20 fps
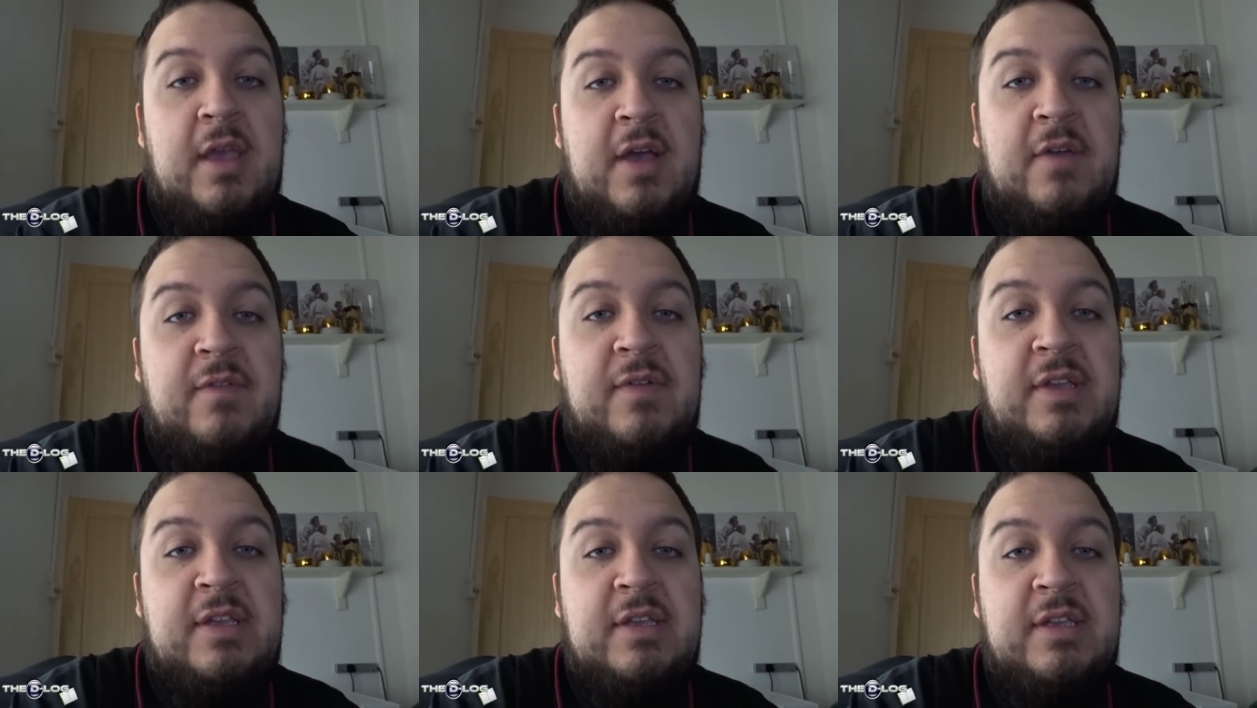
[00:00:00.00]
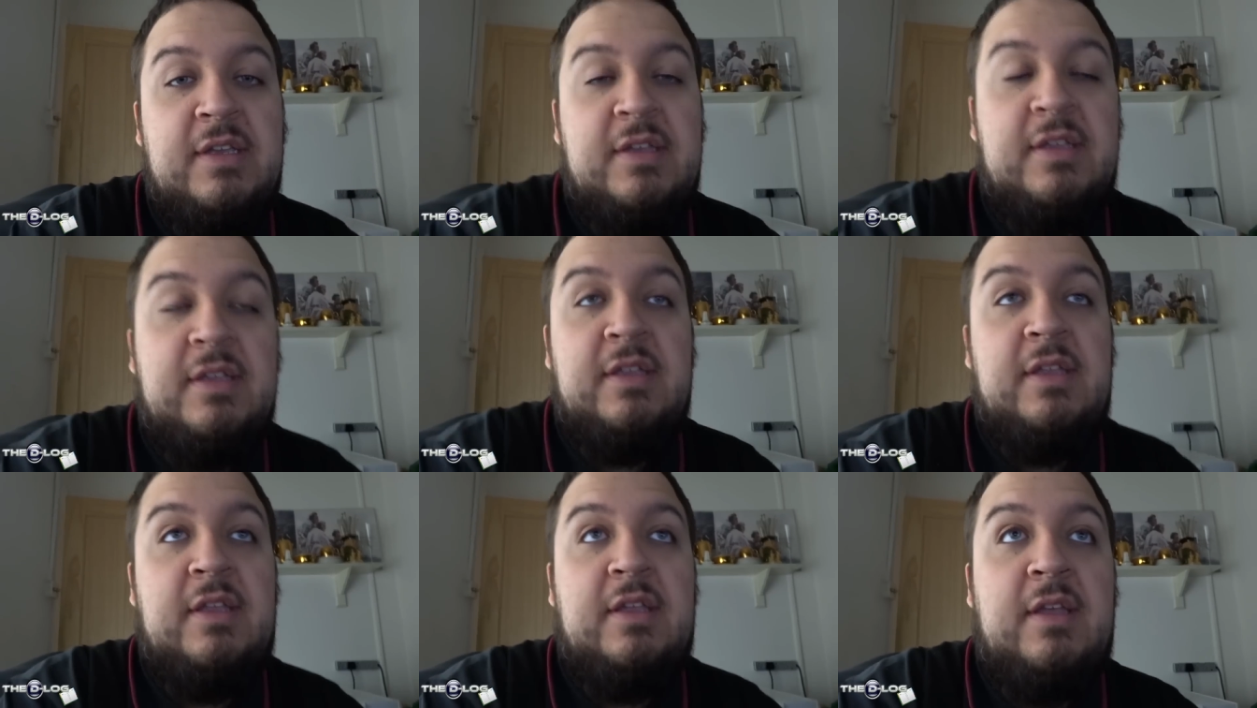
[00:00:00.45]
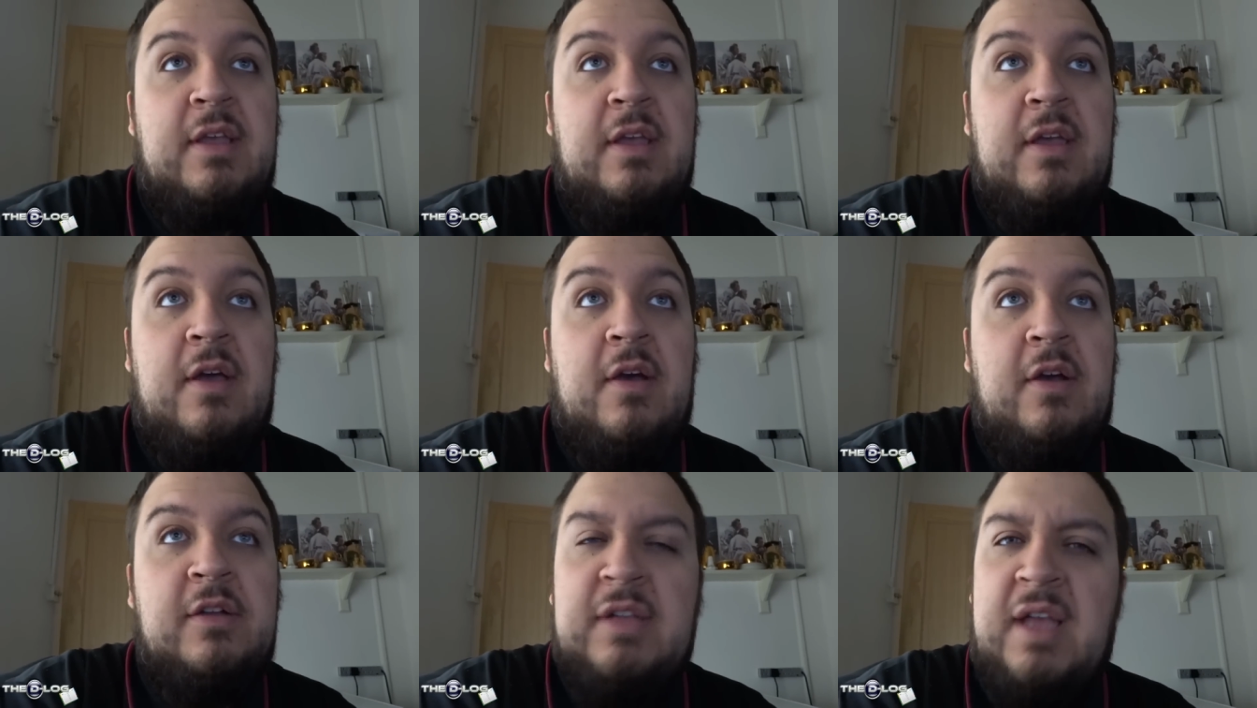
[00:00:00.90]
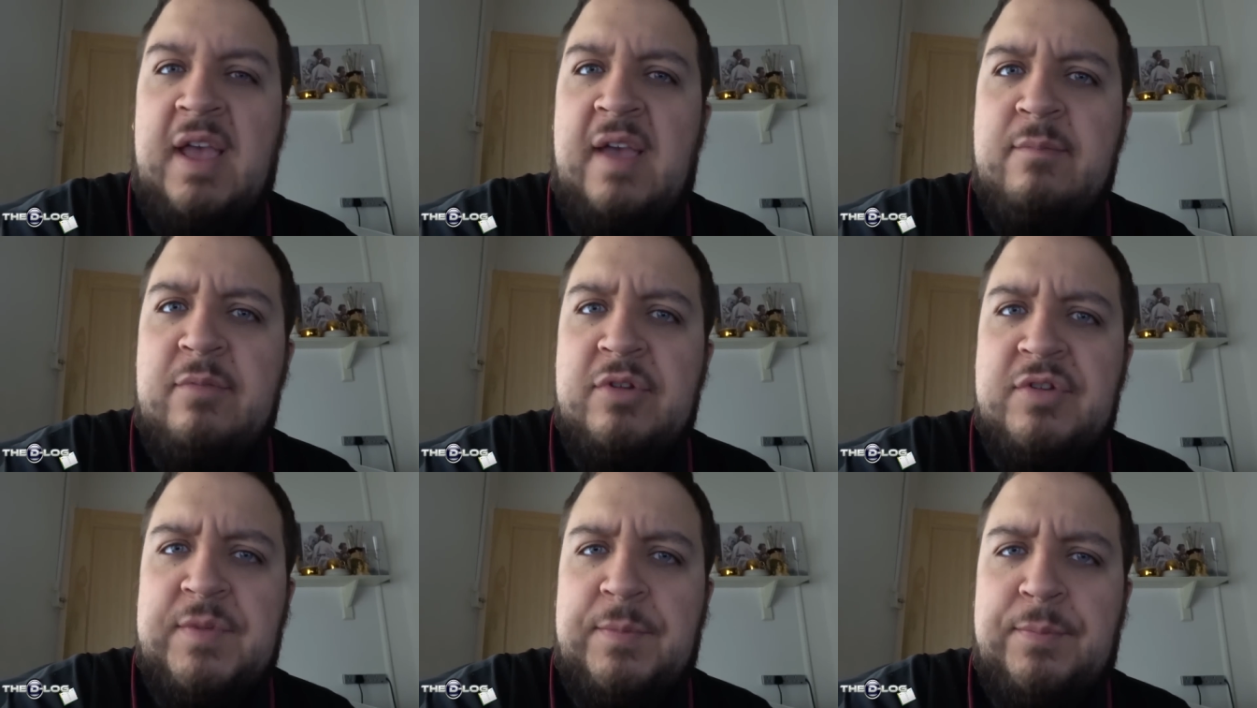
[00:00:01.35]
I think I don't
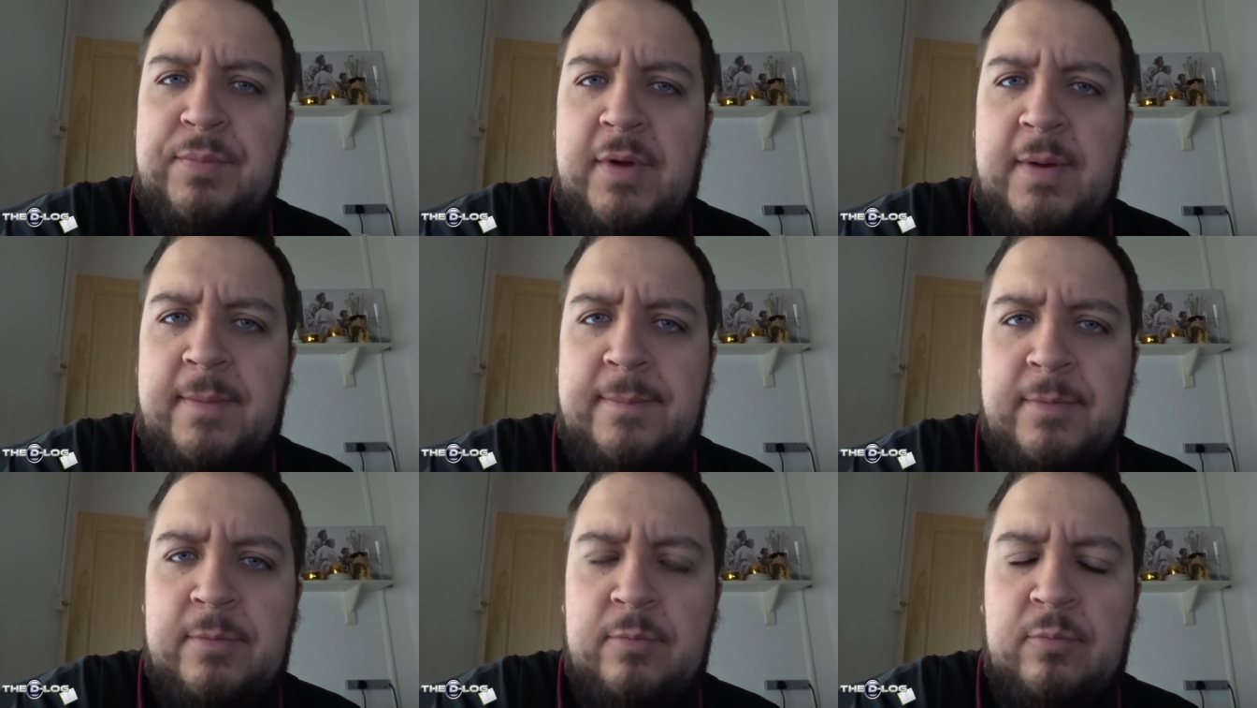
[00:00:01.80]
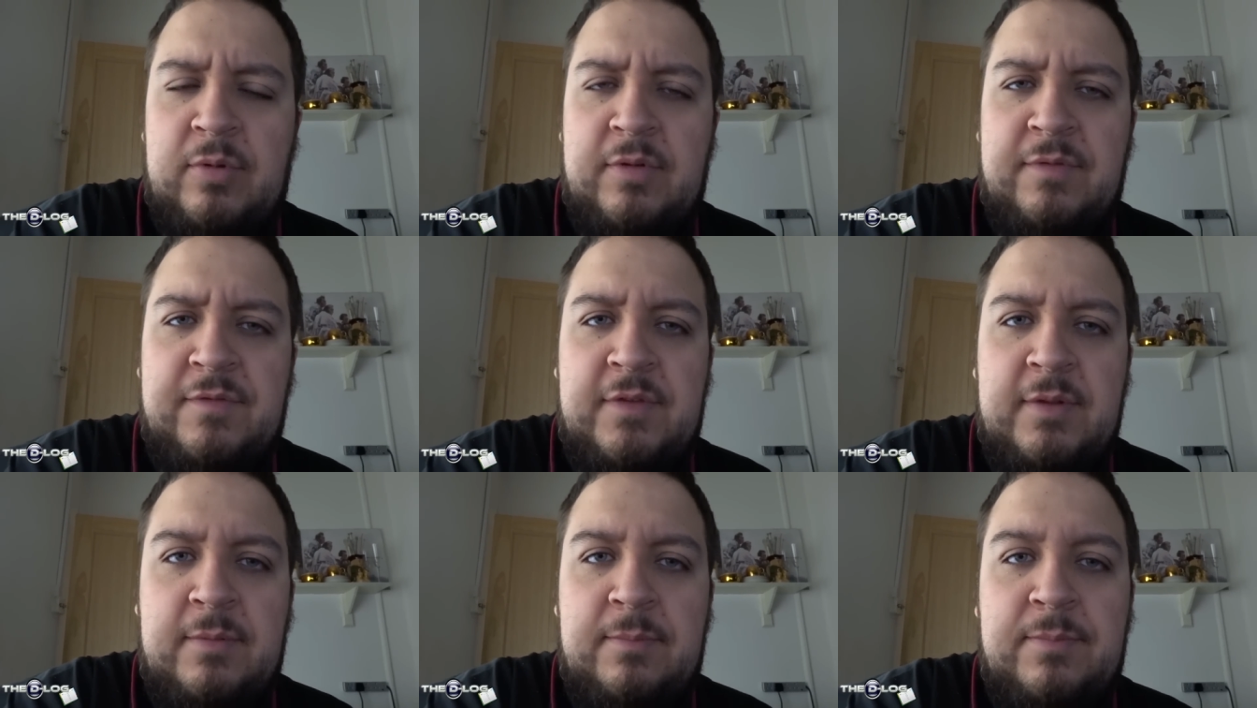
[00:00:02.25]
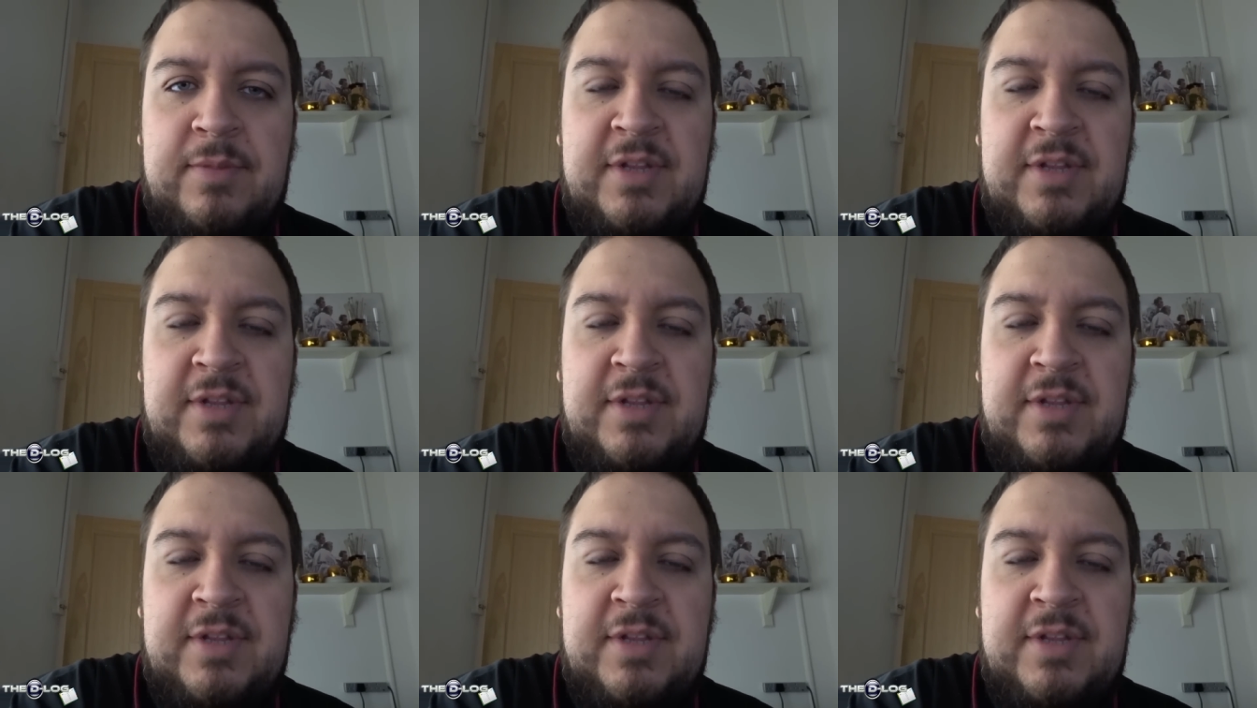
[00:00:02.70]
have much of a problem with them,